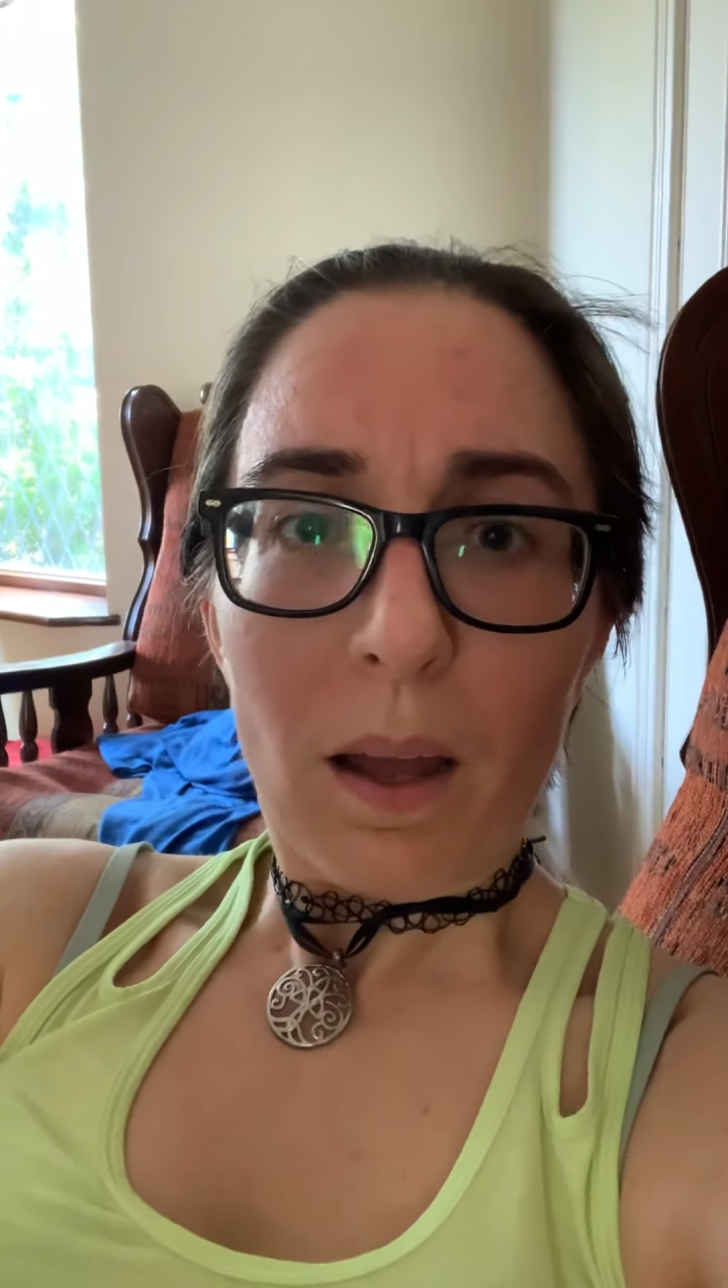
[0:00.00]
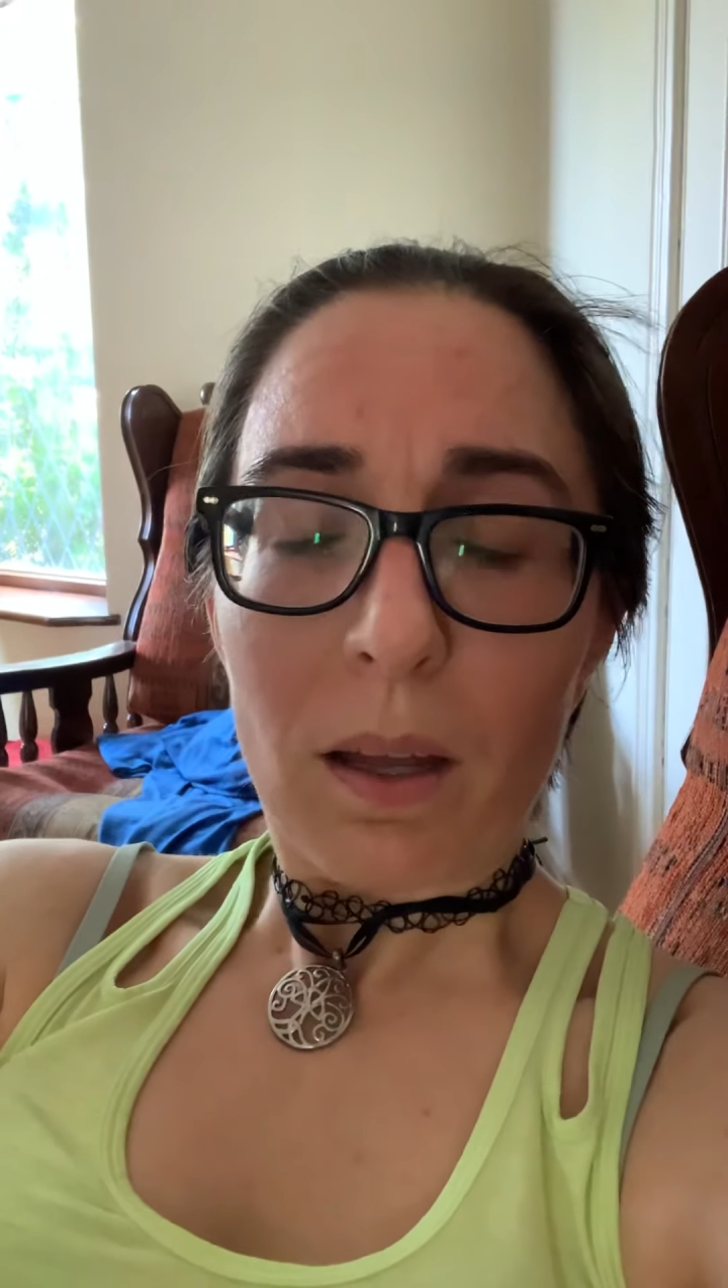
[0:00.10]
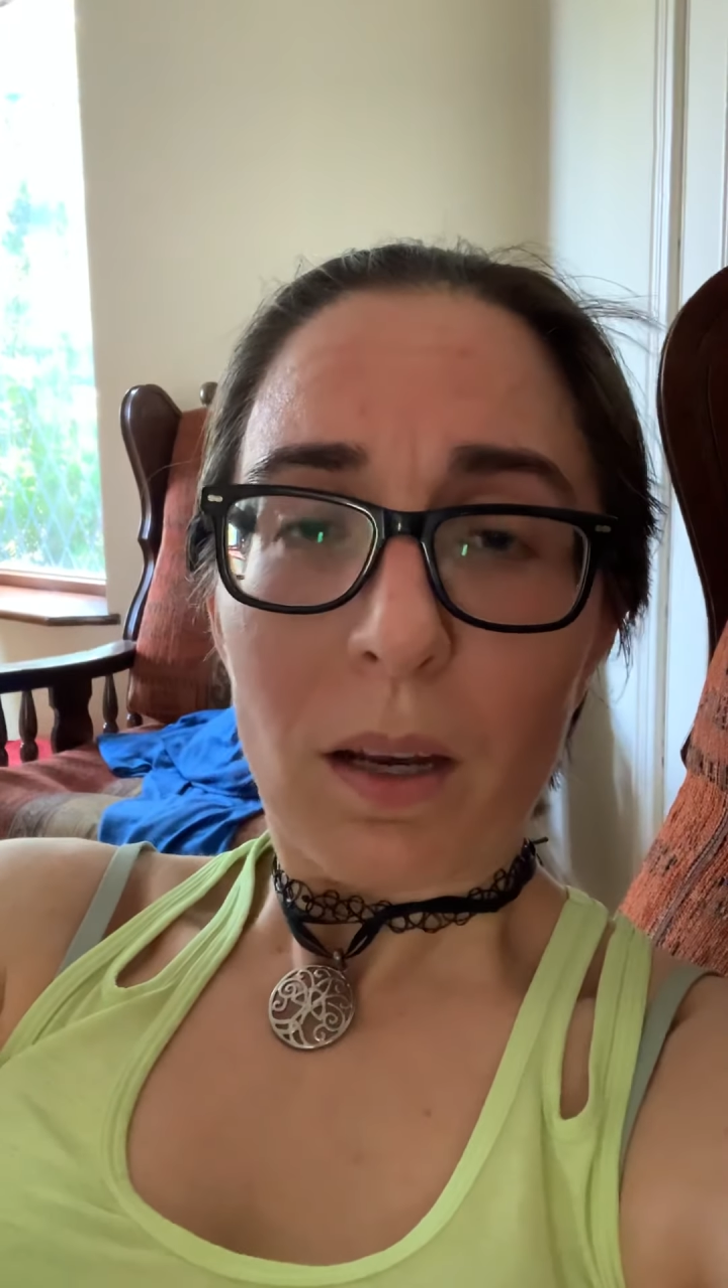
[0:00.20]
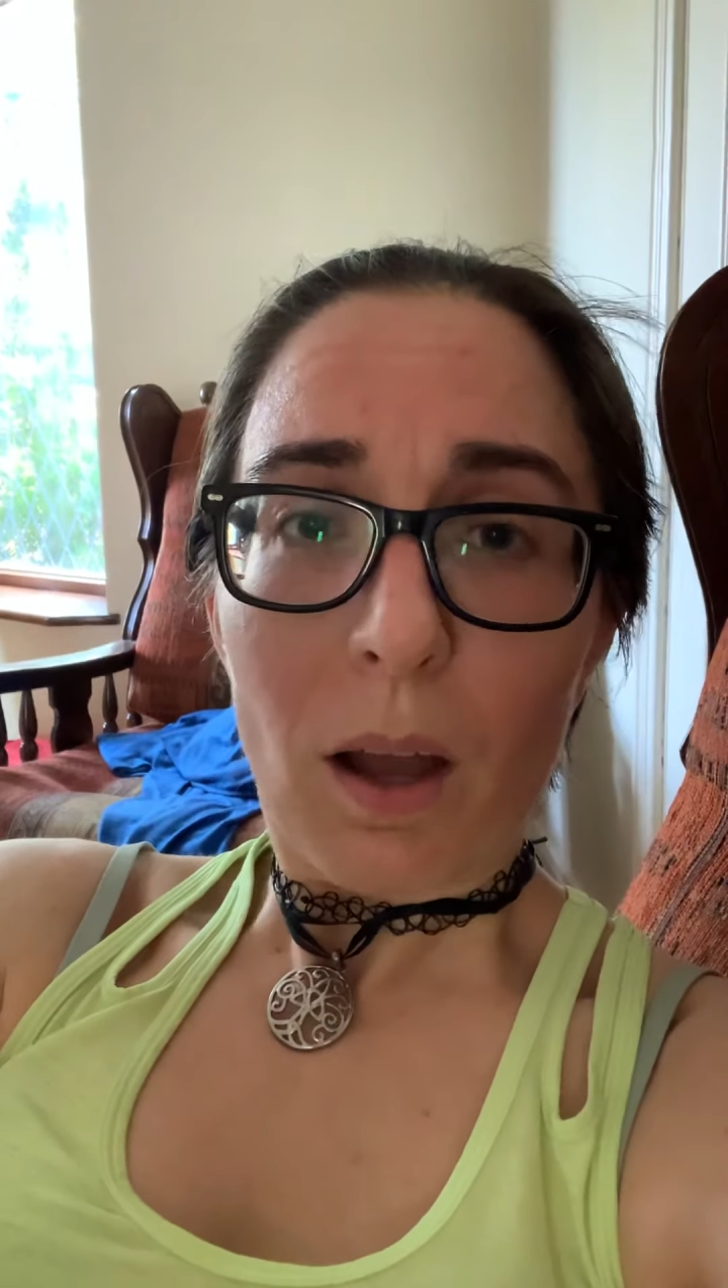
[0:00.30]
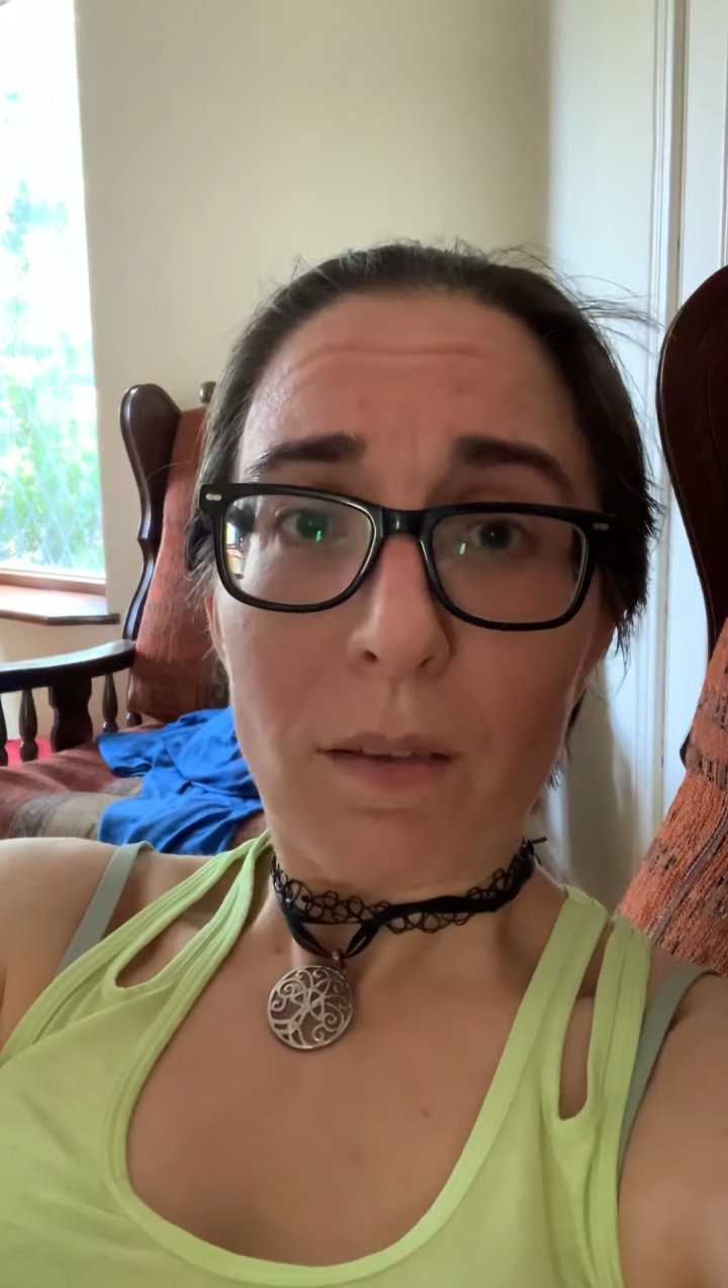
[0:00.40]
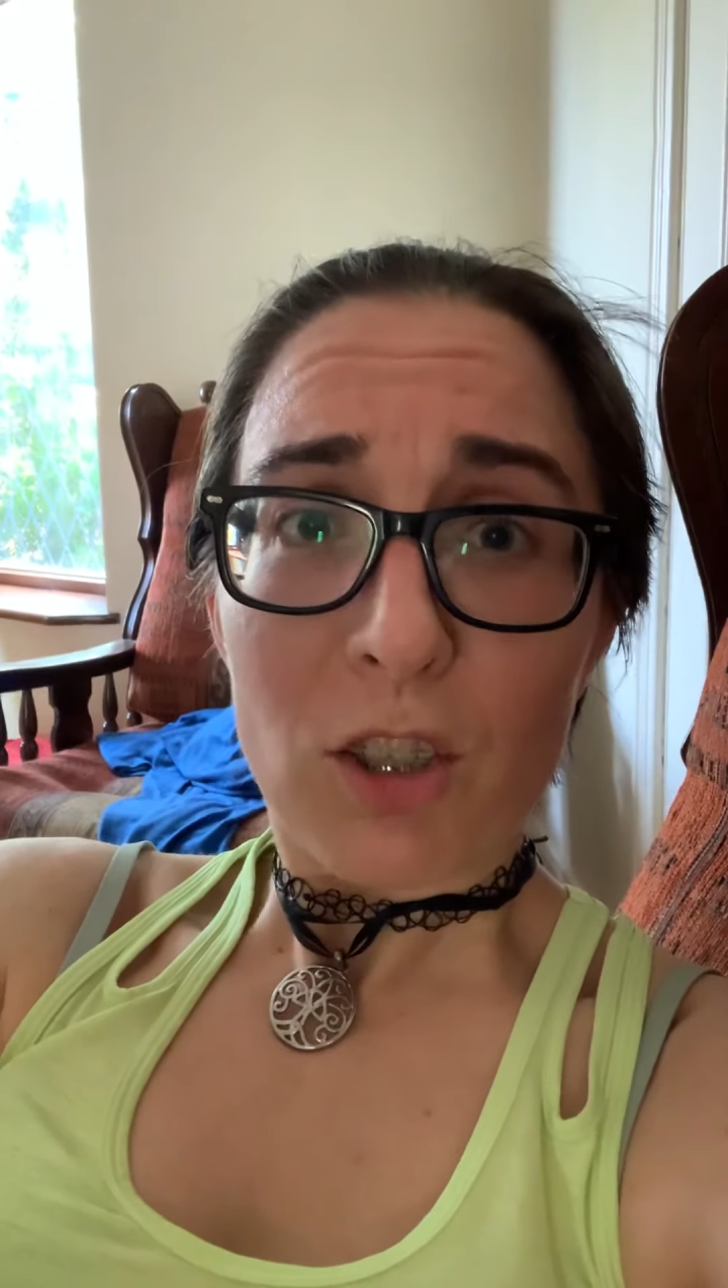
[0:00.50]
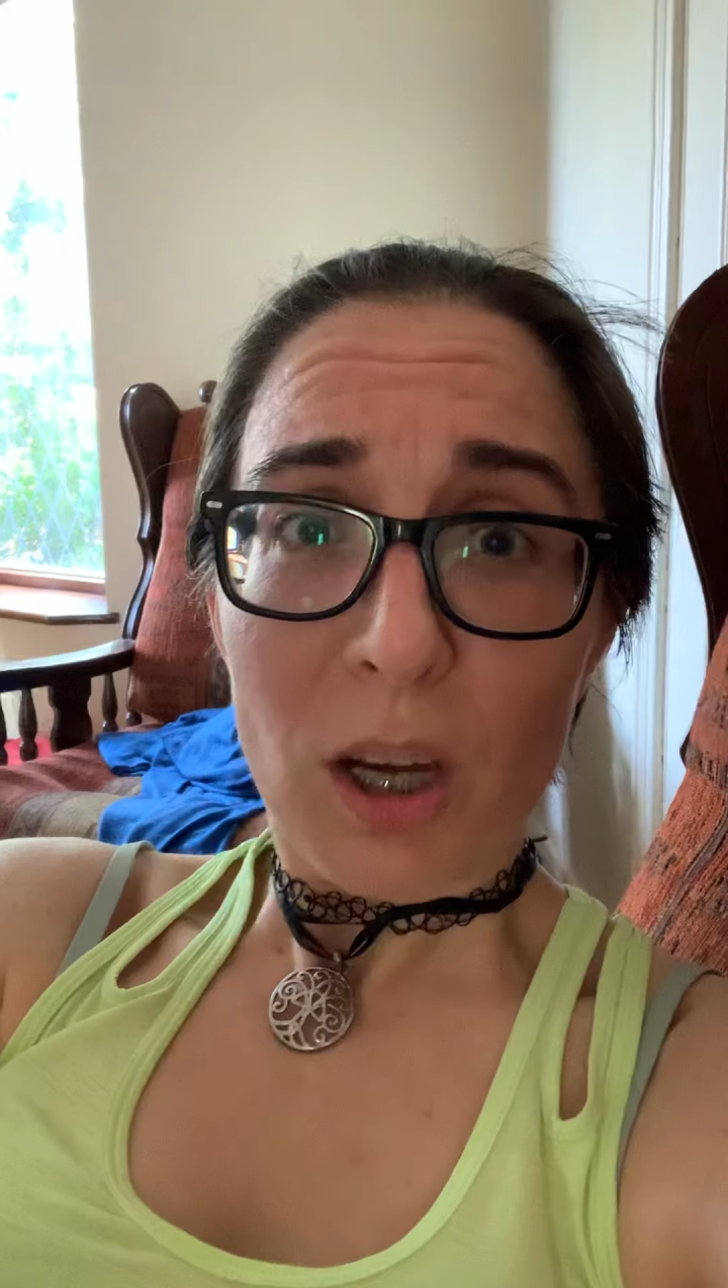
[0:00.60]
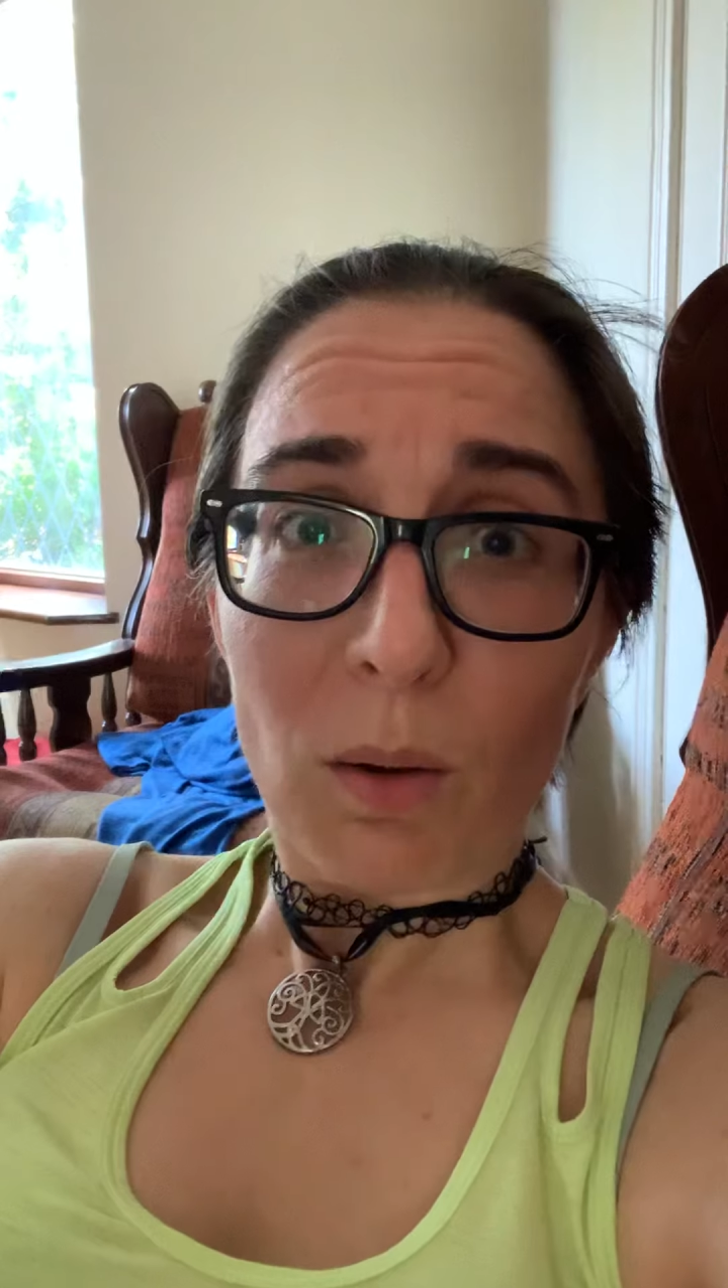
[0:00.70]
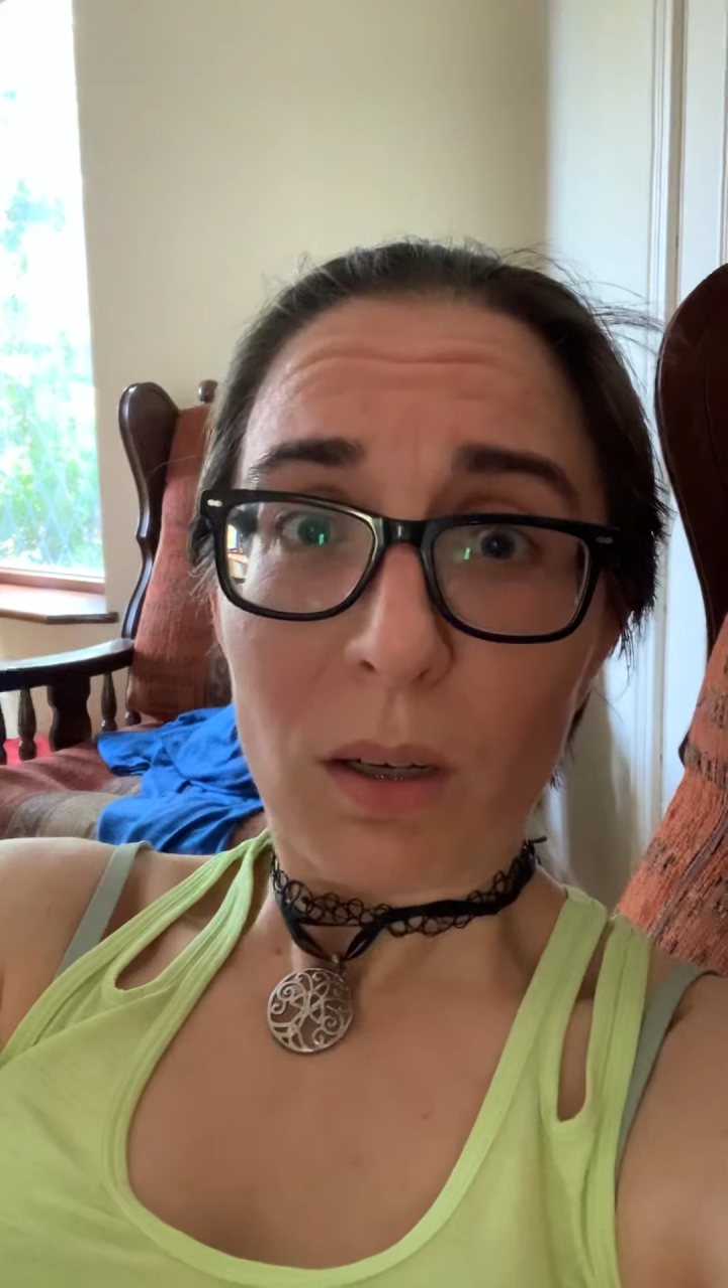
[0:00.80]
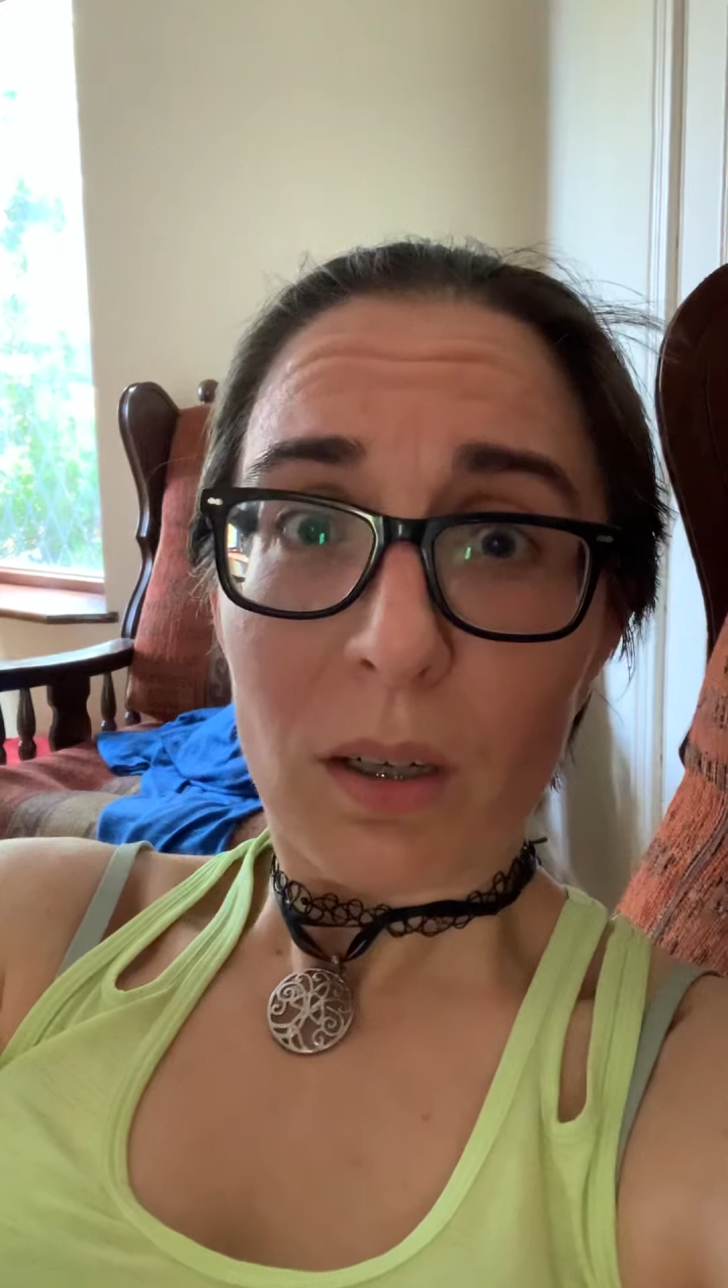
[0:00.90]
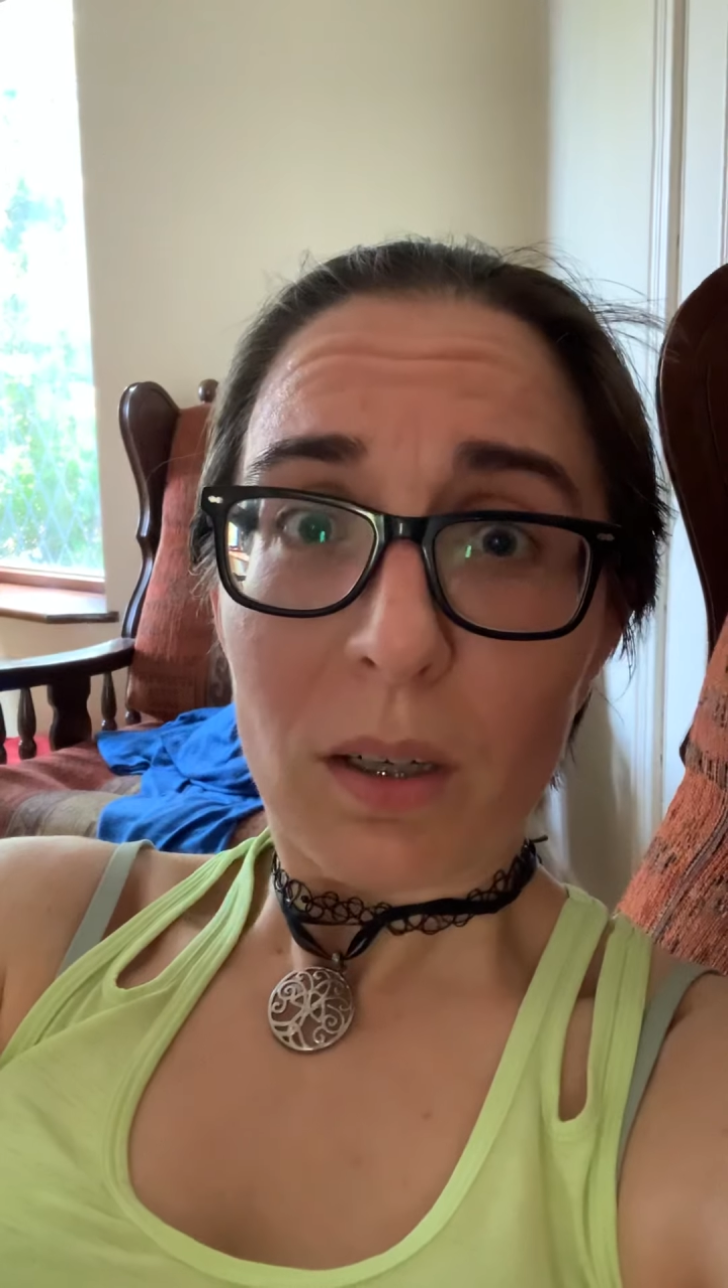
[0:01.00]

going to go have a shower